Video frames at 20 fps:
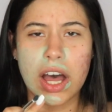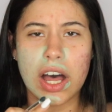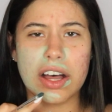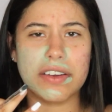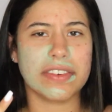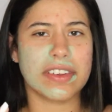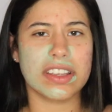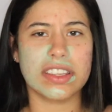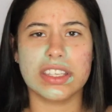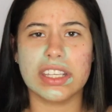
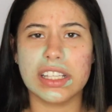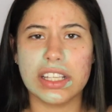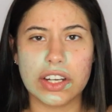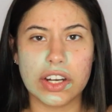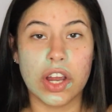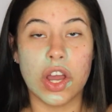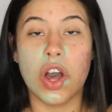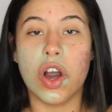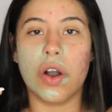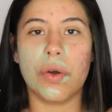of
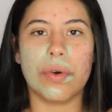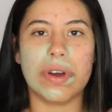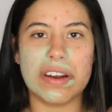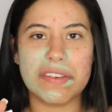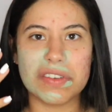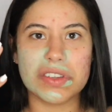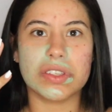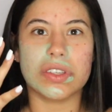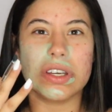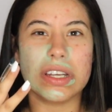concealer or
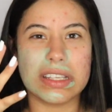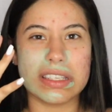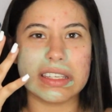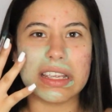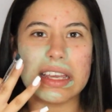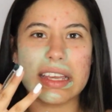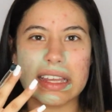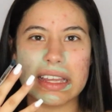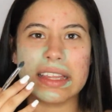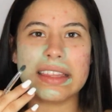whatever so it's
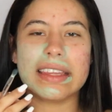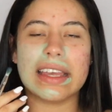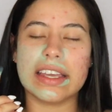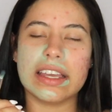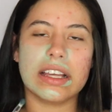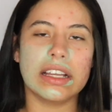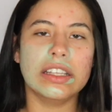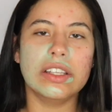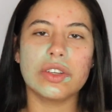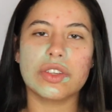like and
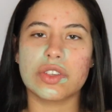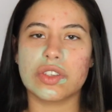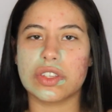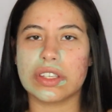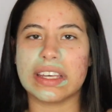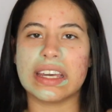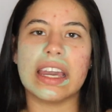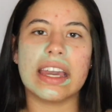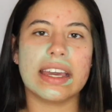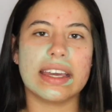then it
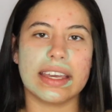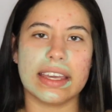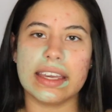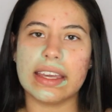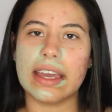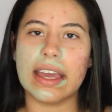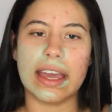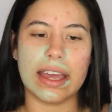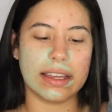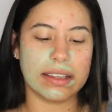looks
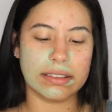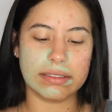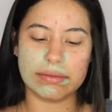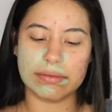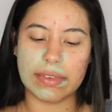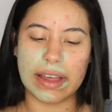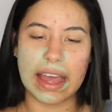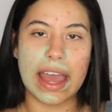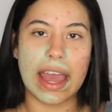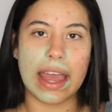cakey
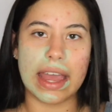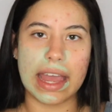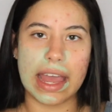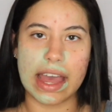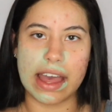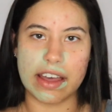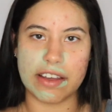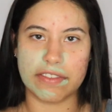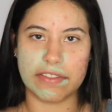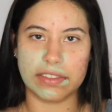
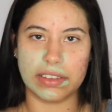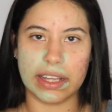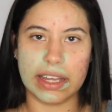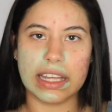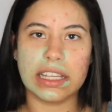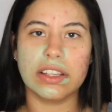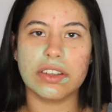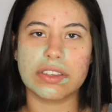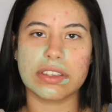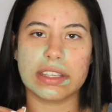AF like
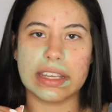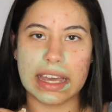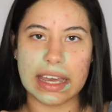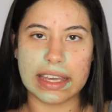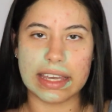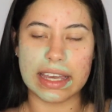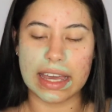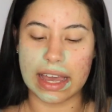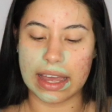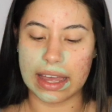it looks cakey